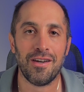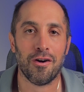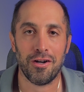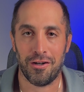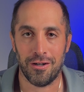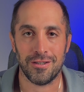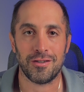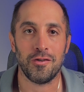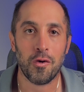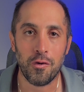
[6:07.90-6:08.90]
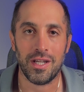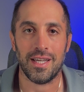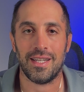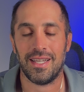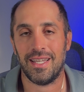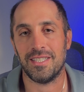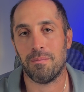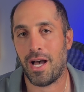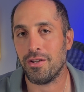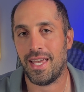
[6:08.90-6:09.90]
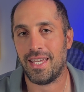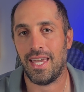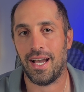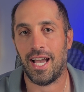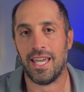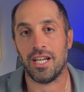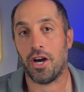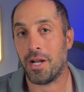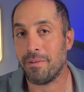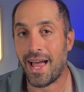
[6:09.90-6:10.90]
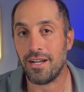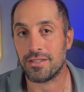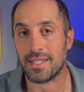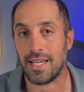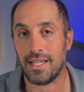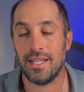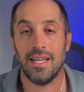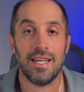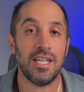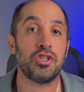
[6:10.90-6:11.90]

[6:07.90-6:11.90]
ER nurse noted his mild AKI and got a bladder scan. It